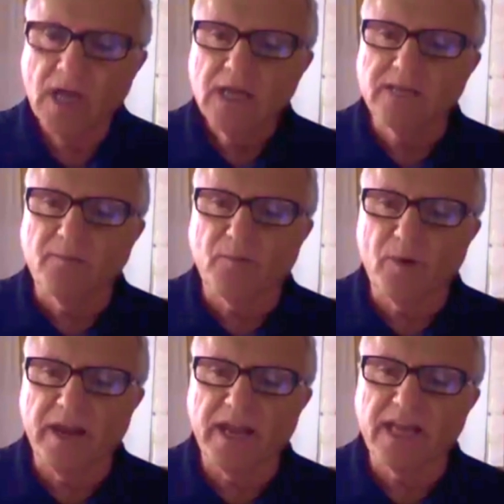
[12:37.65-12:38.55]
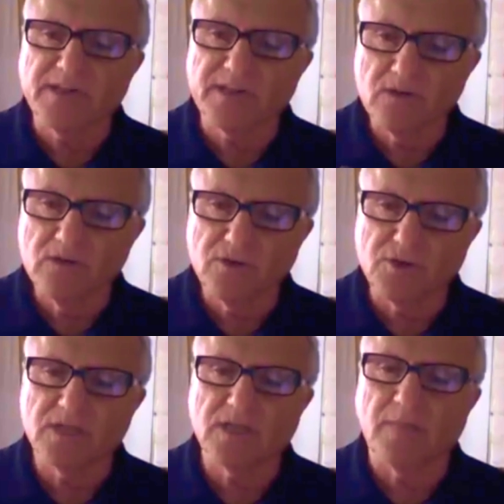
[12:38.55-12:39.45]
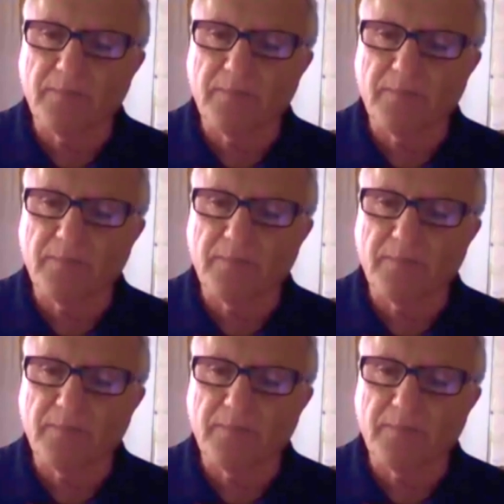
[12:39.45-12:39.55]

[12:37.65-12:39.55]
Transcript: to bring a solution to the